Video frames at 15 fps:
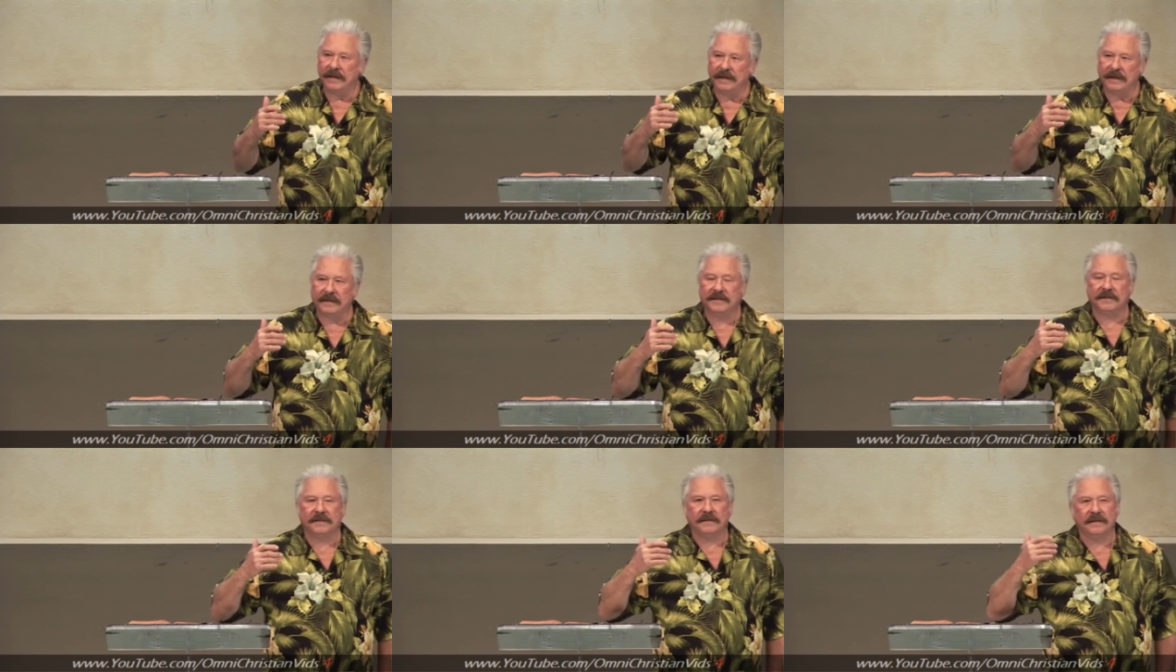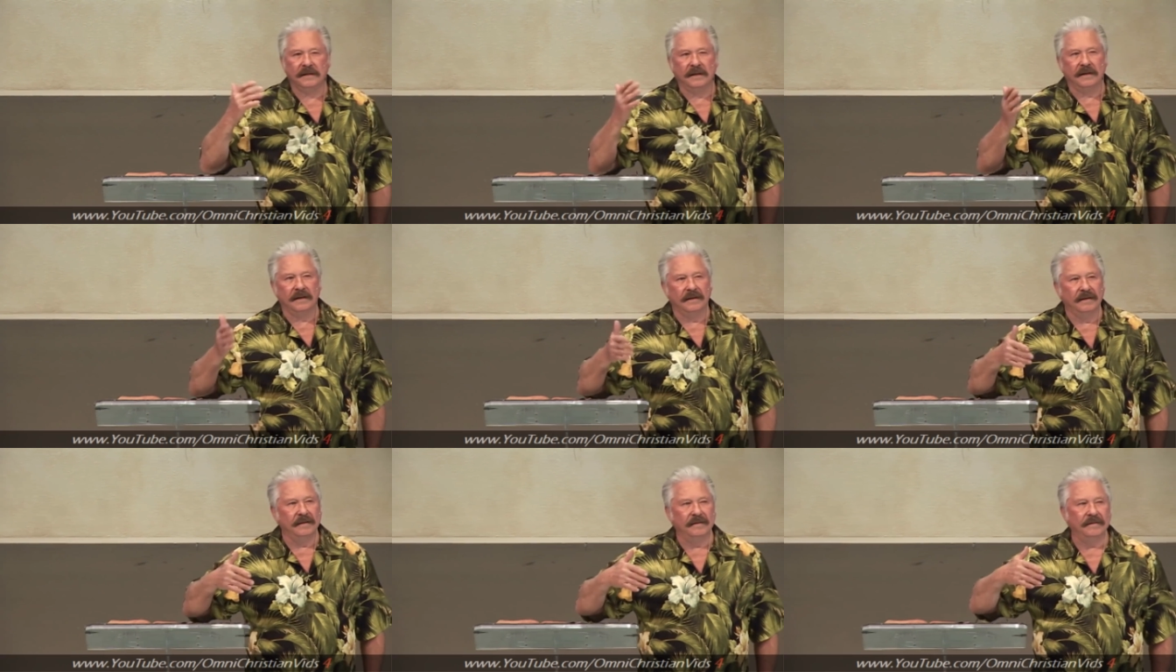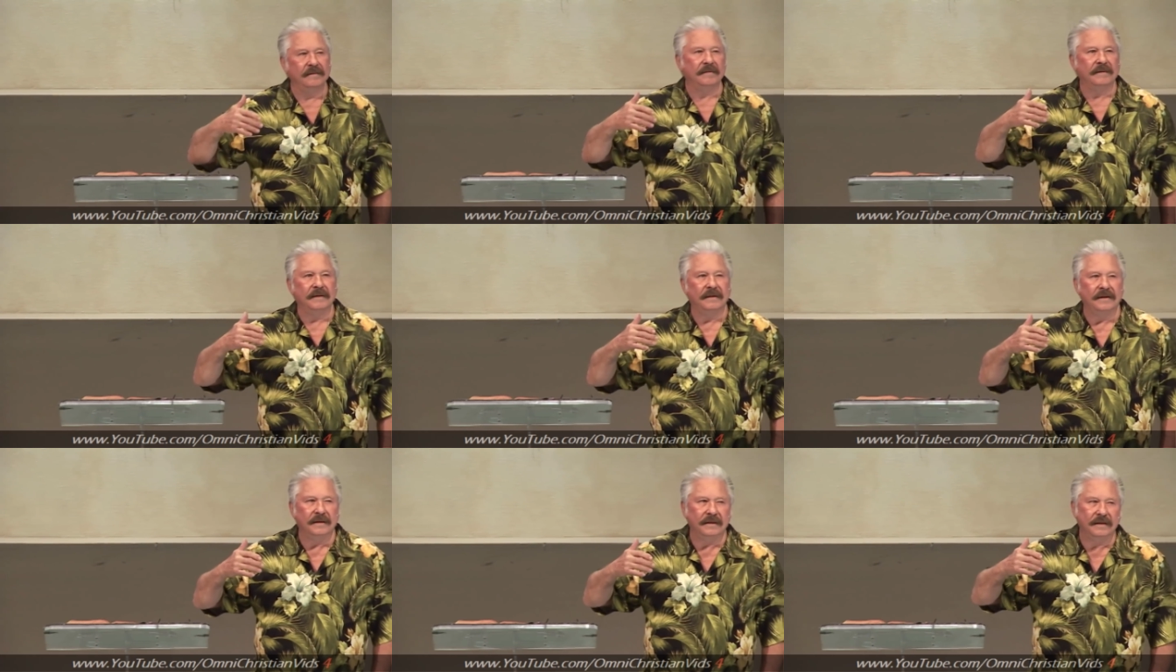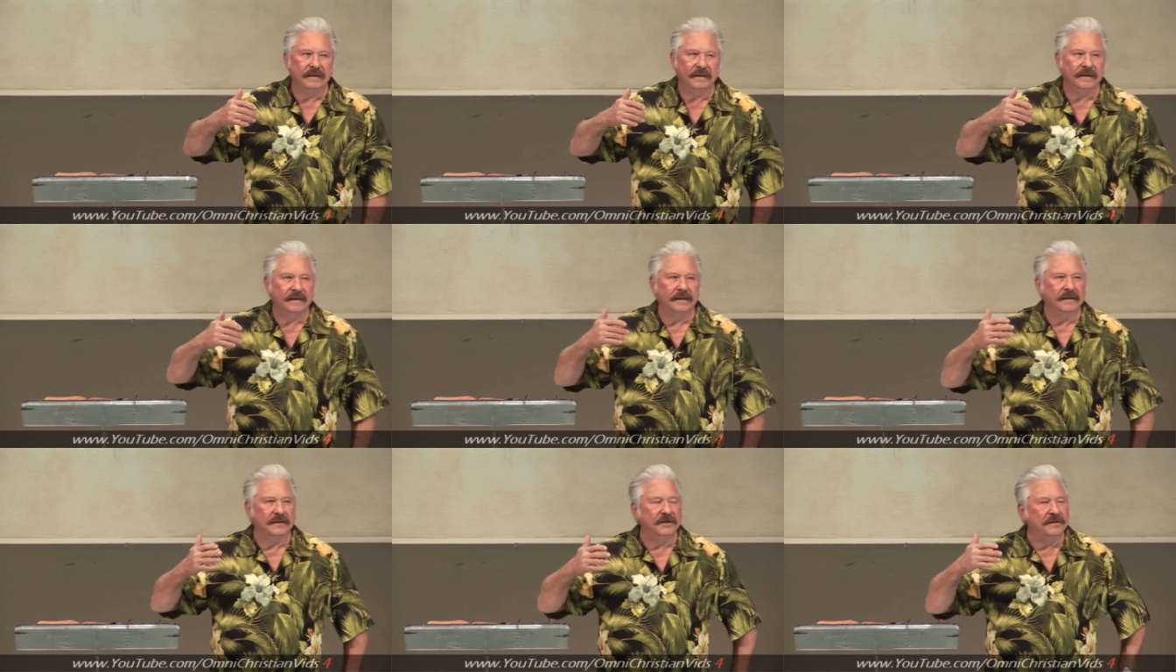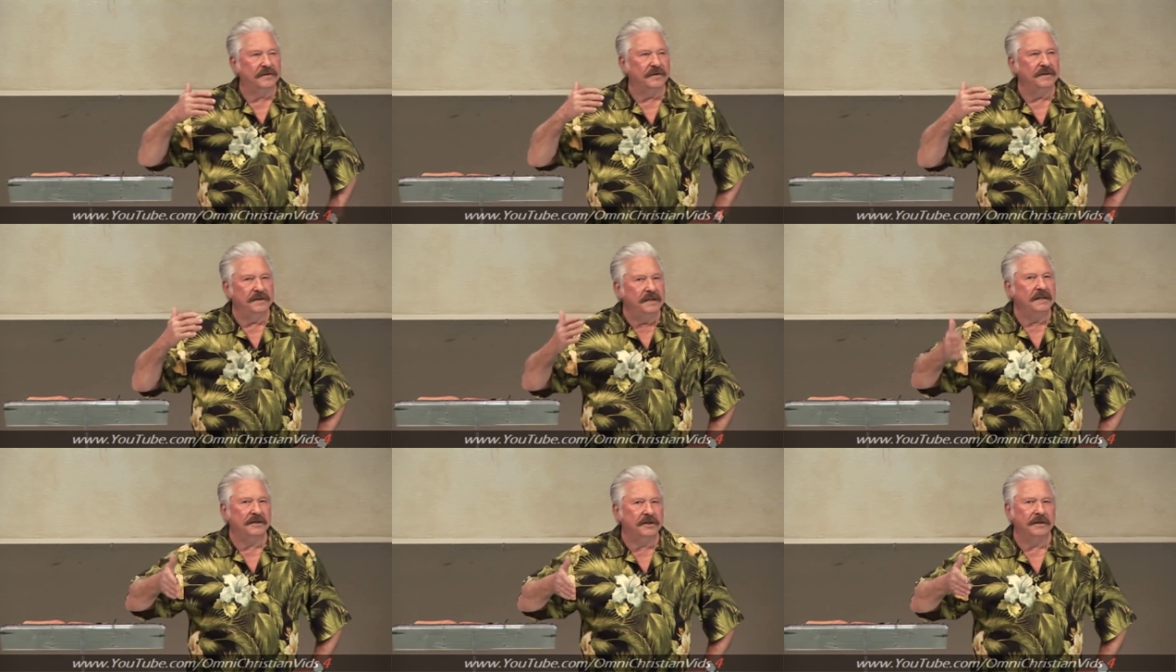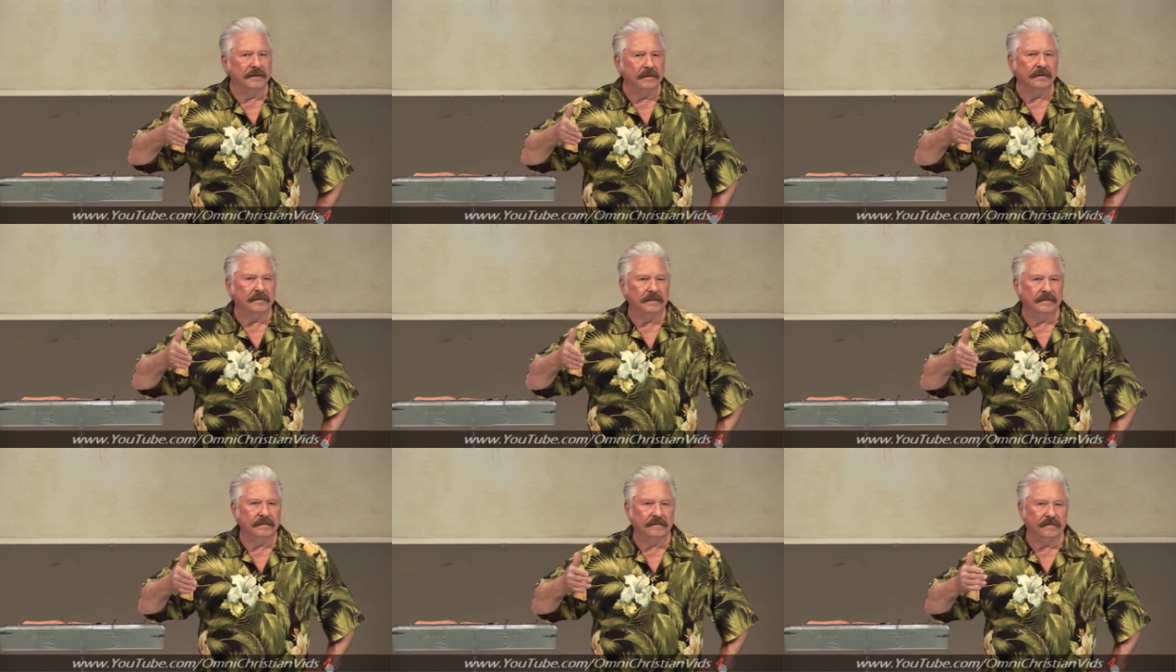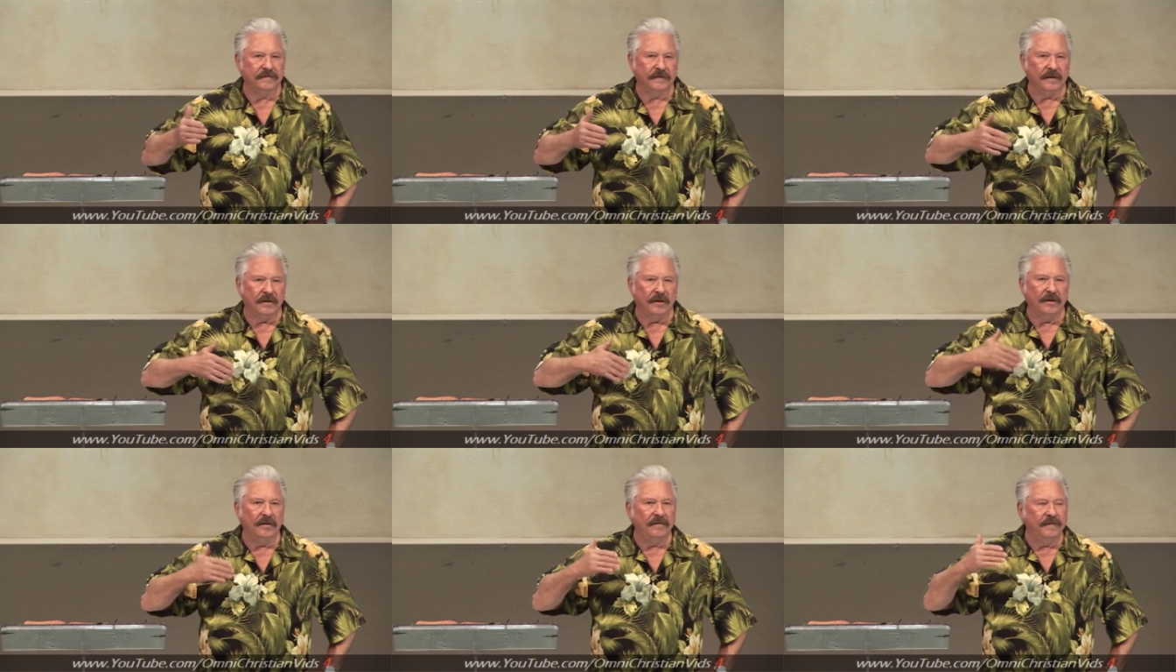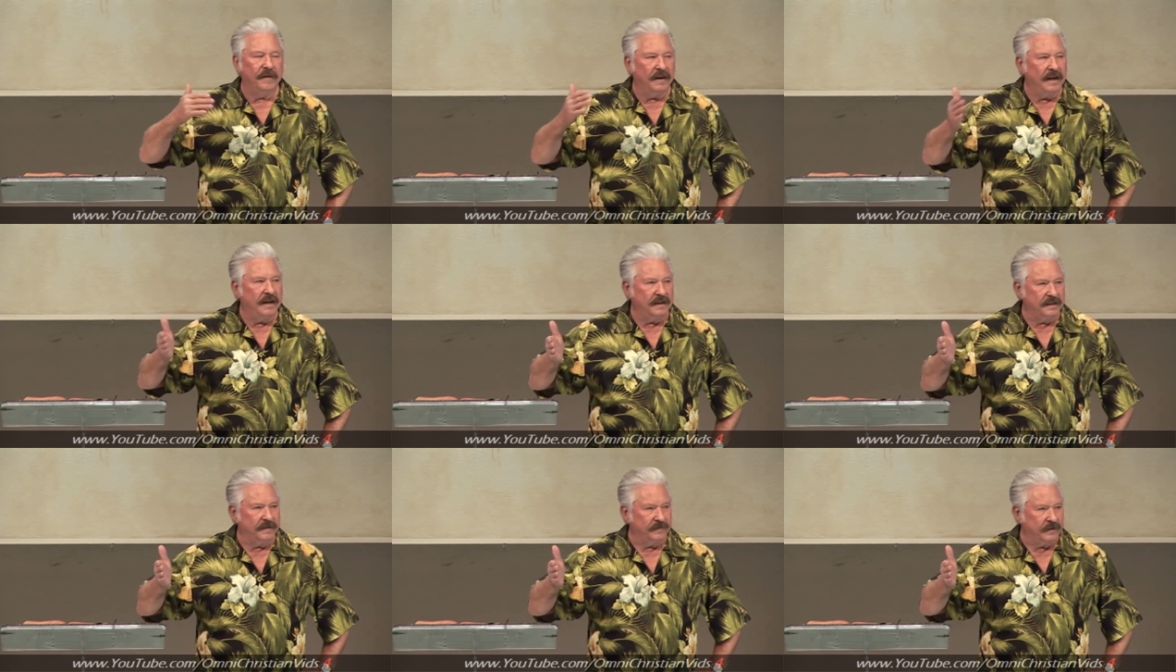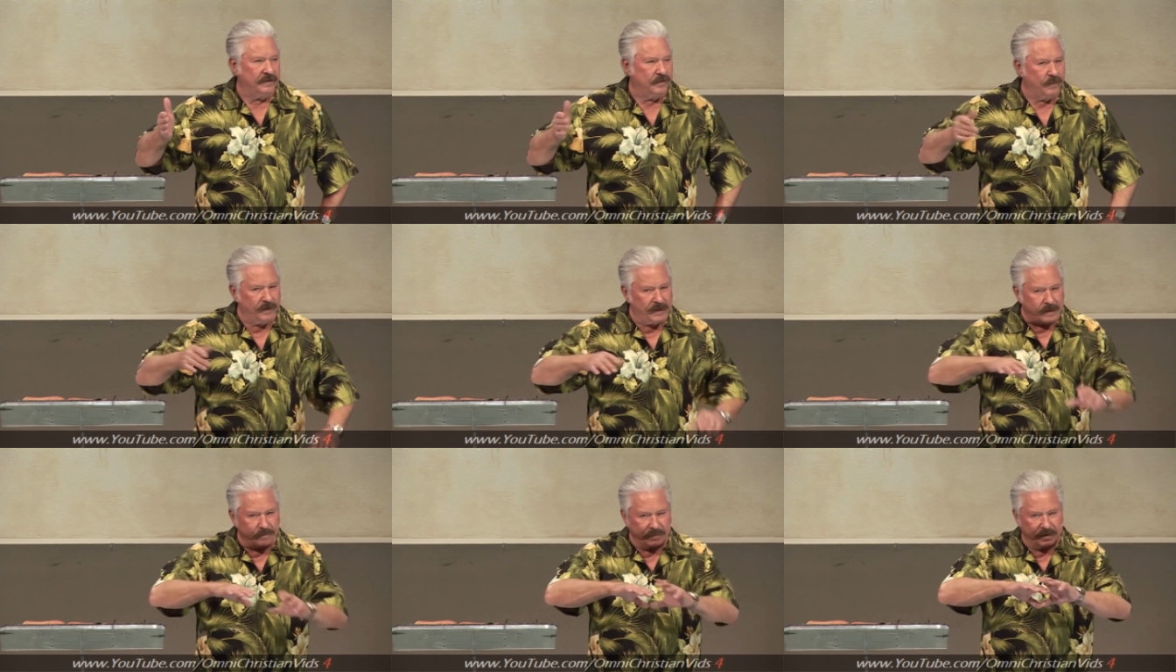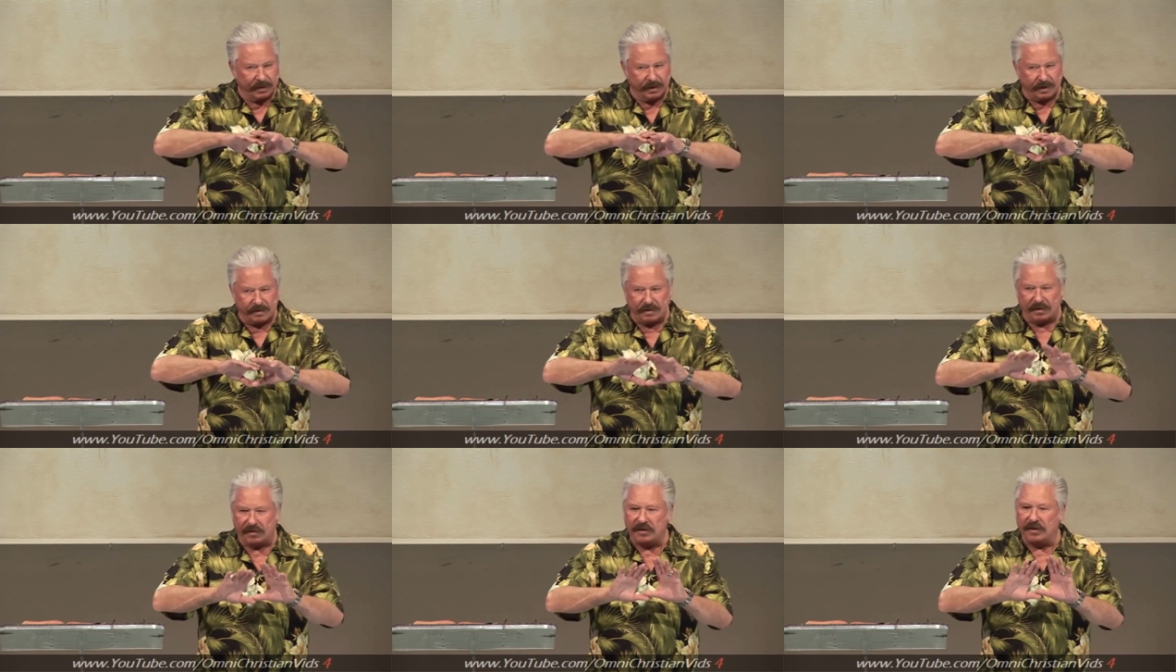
it's, uh, it's traditional for all philosophers when they begin,